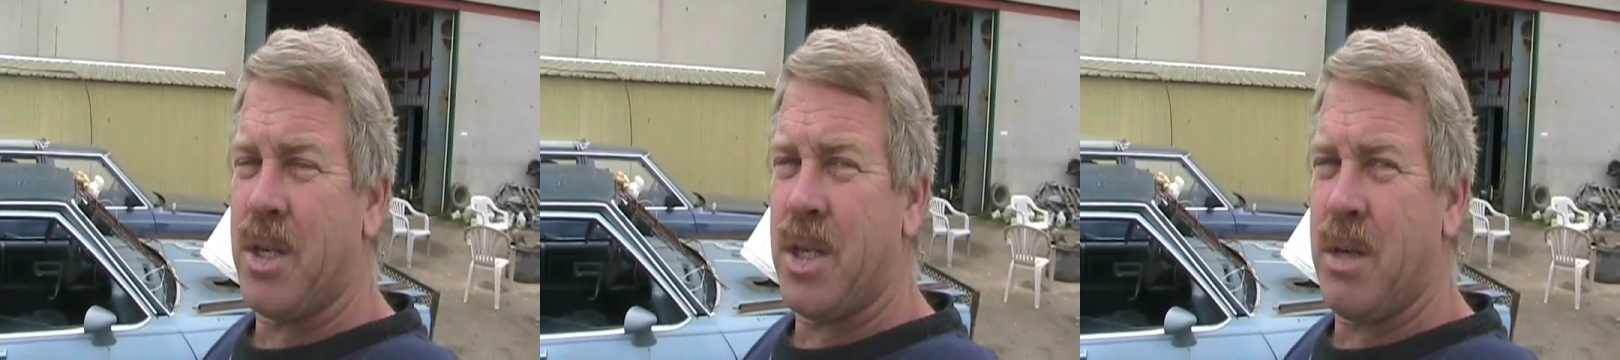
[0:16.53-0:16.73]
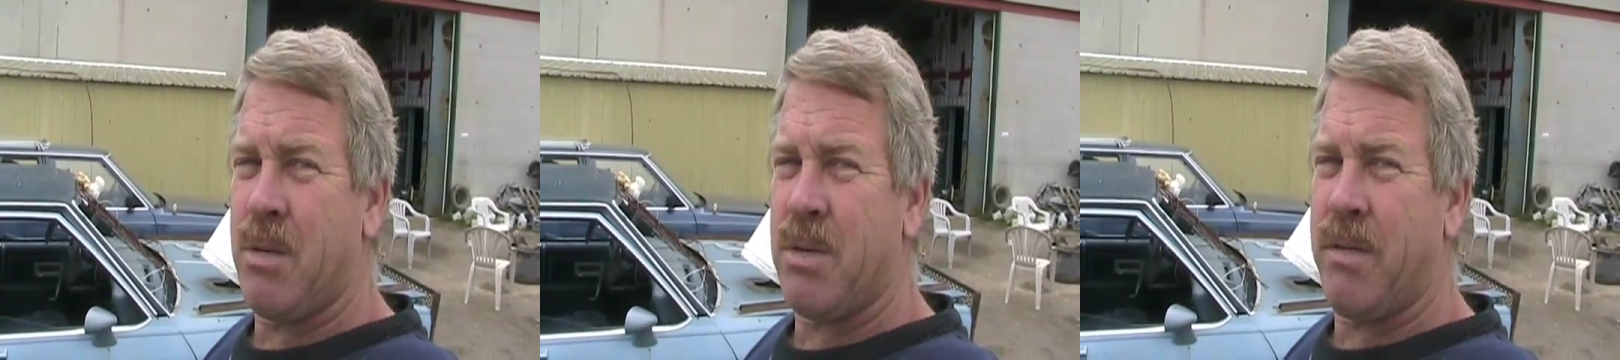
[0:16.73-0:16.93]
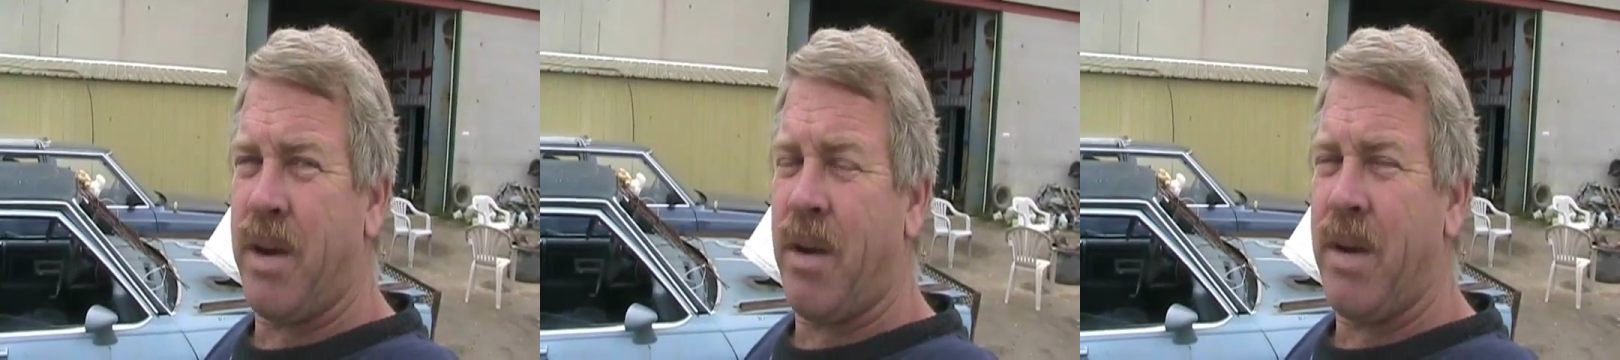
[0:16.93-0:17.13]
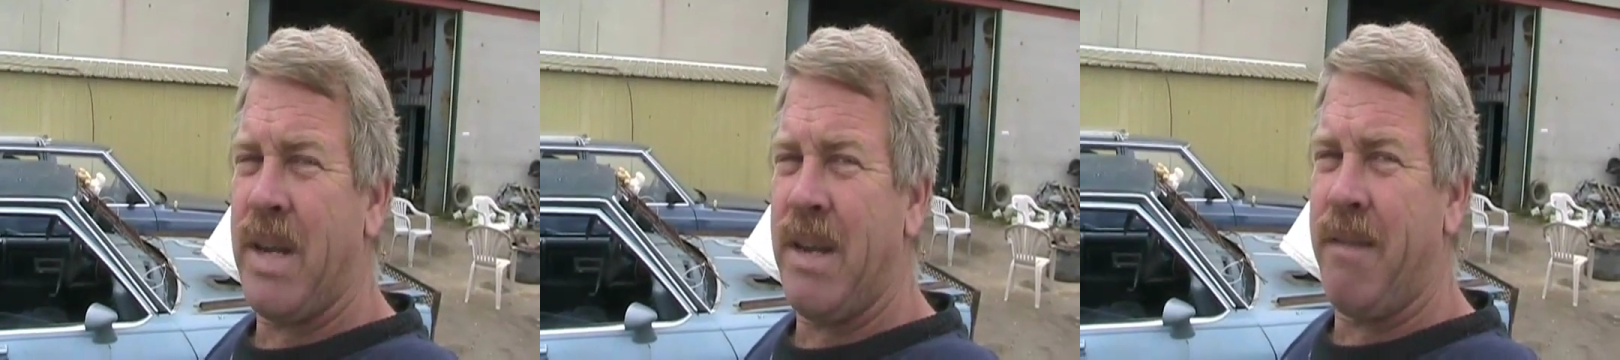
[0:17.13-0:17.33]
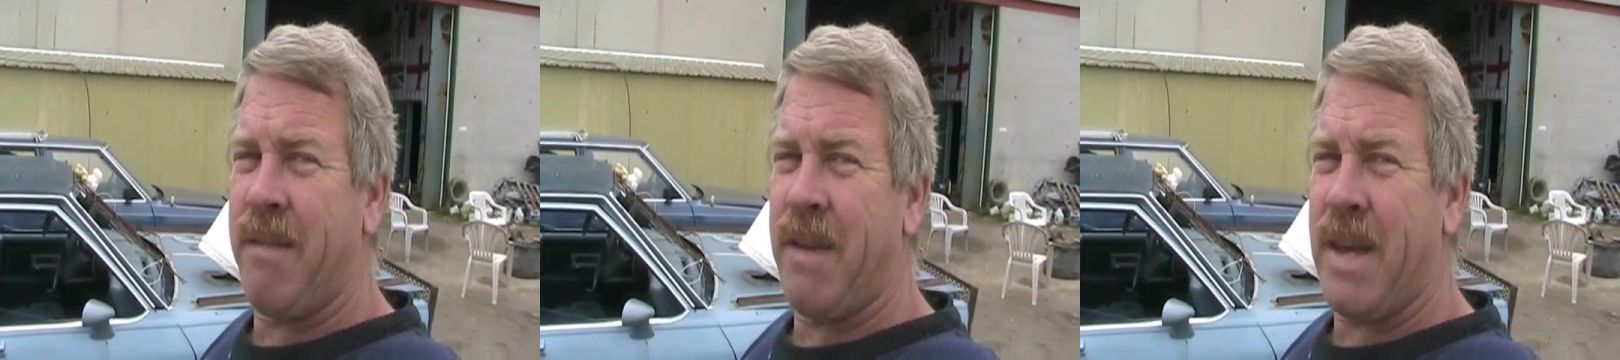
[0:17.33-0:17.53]
She was
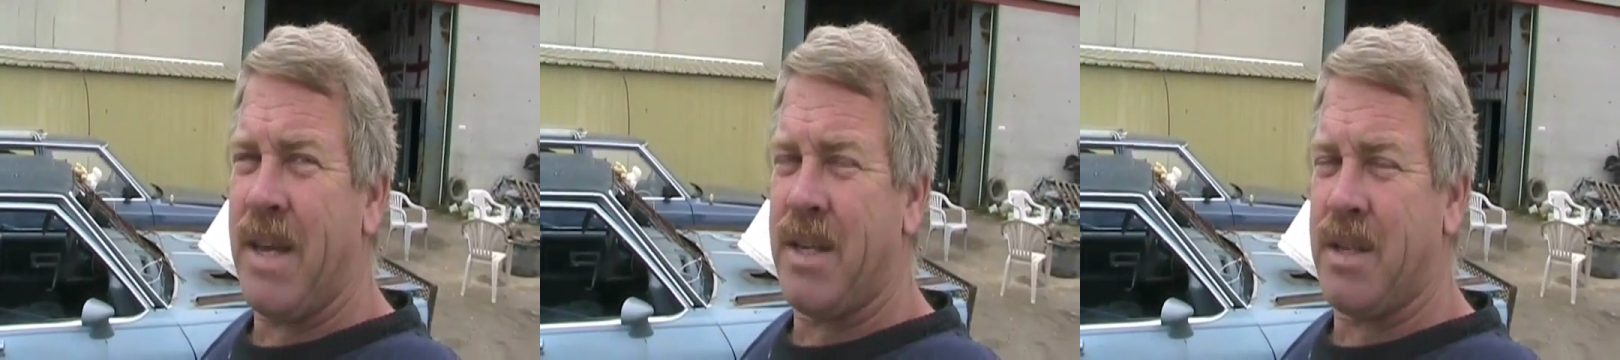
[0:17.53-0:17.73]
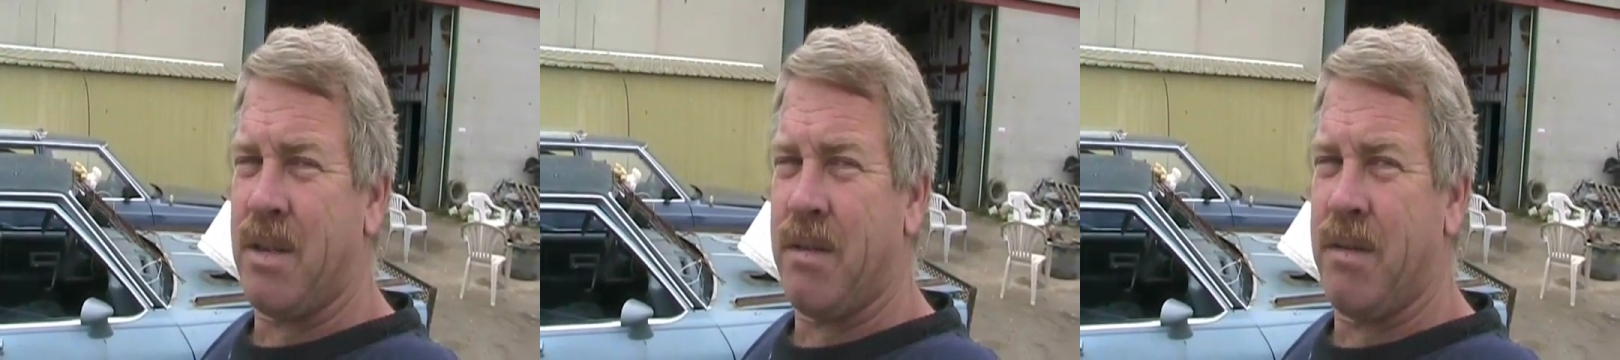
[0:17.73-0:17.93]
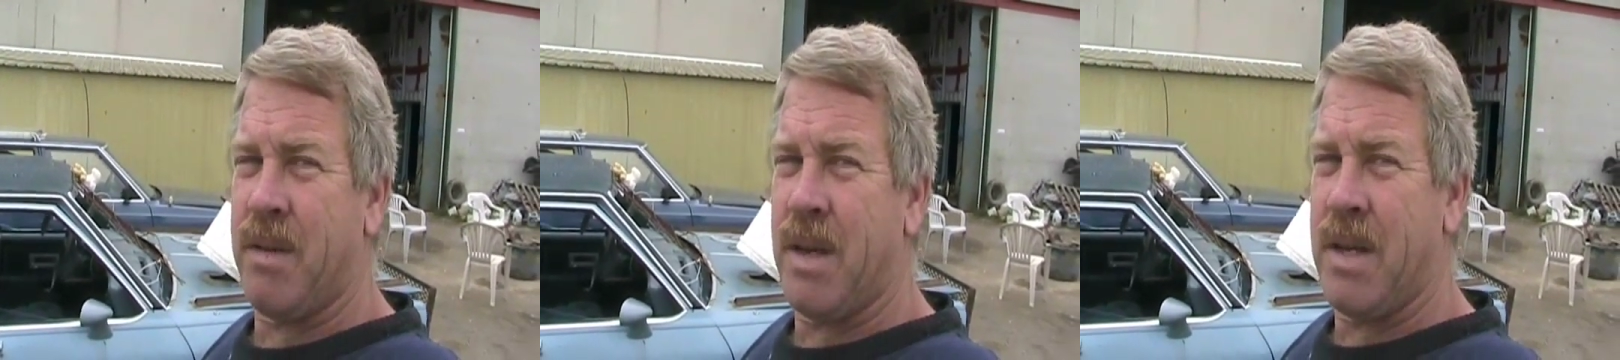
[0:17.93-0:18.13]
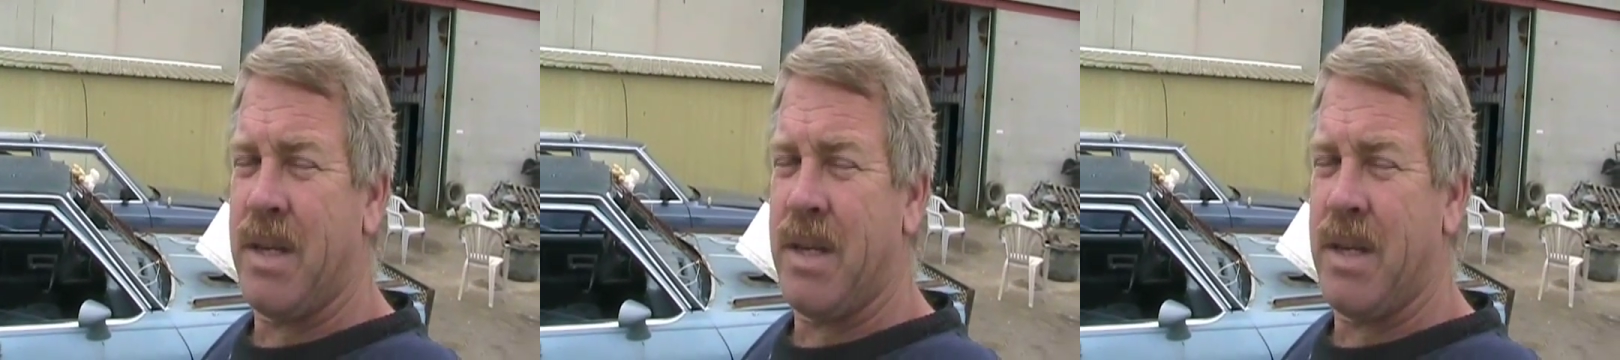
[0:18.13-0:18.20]
very evasive